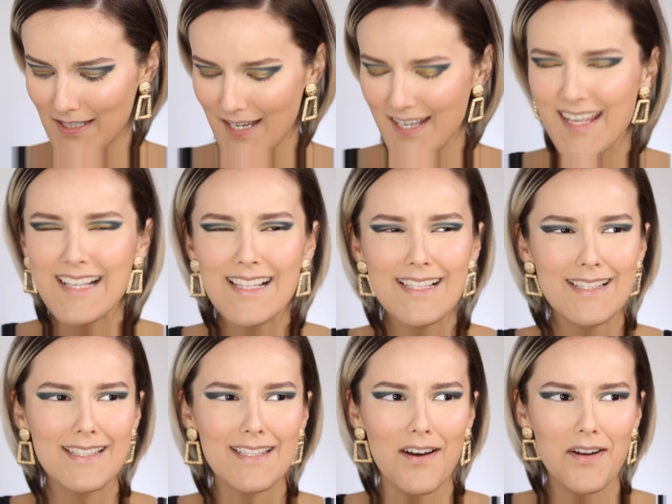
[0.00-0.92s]
I guess
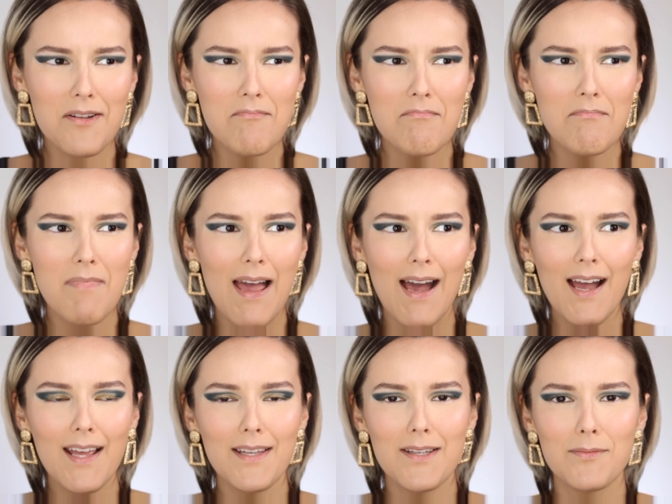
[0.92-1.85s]
it's not a
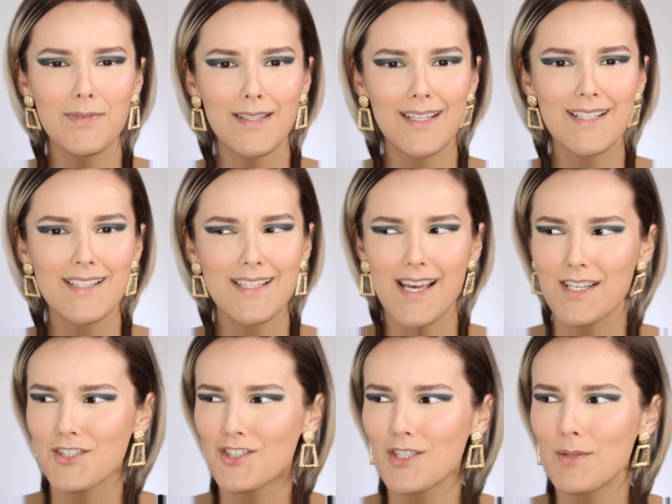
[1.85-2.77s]
matte because it
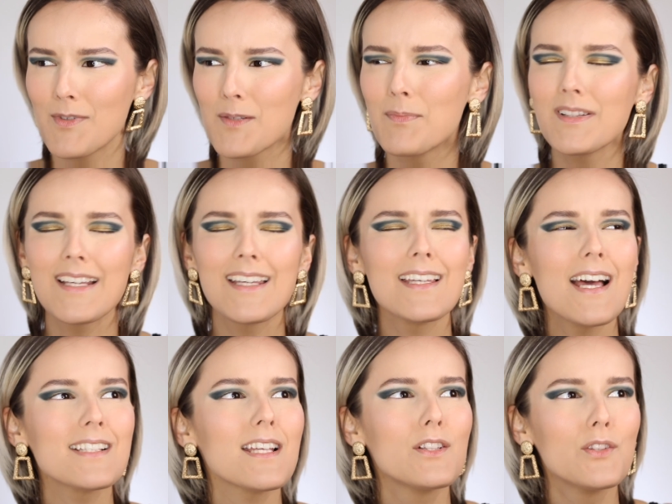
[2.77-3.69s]
has shimmers, but like it
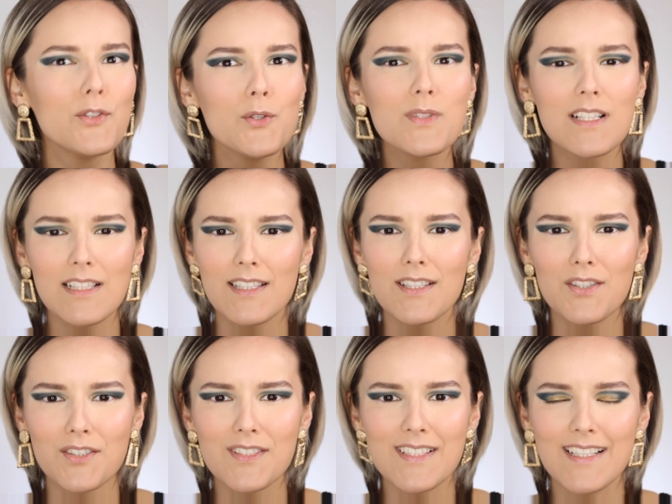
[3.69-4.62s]
has like loose
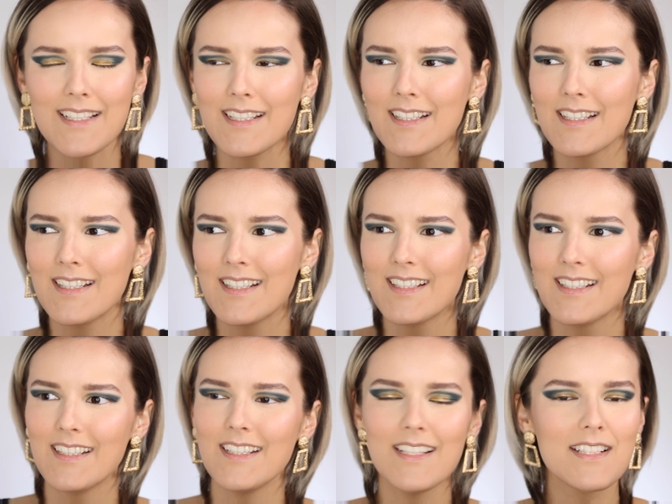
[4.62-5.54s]
glitters. Like
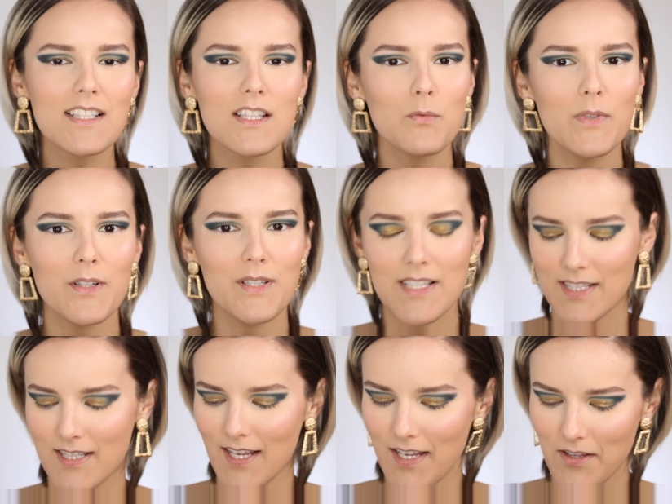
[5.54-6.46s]
it's the
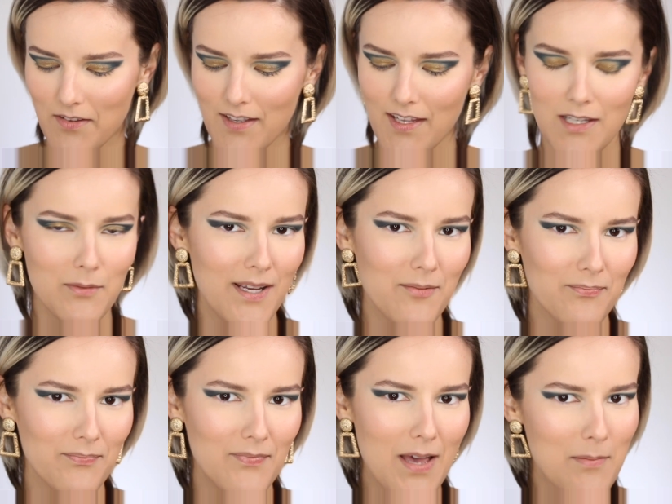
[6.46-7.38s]
weirdest thing. Anyway,
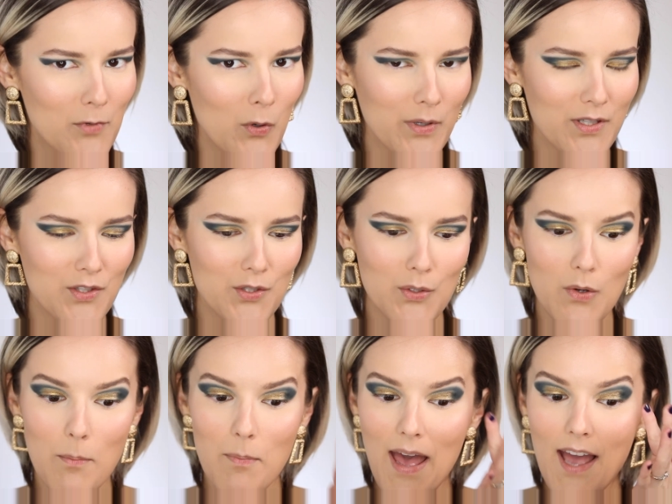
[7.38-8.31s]
I'm going
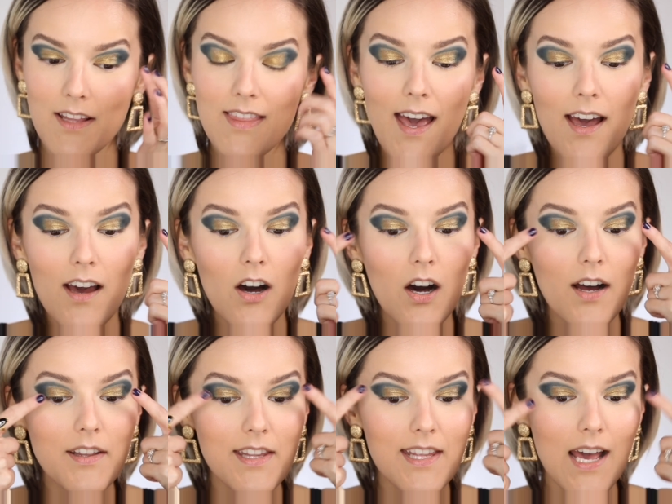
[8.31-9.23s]
to pack that
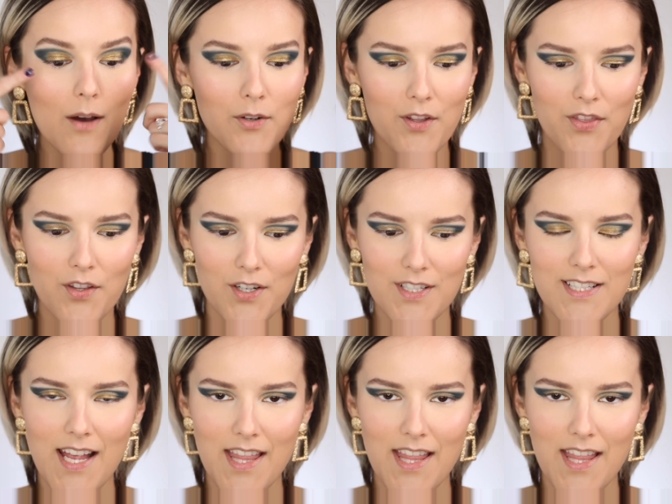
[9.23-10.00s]
on the outer thirds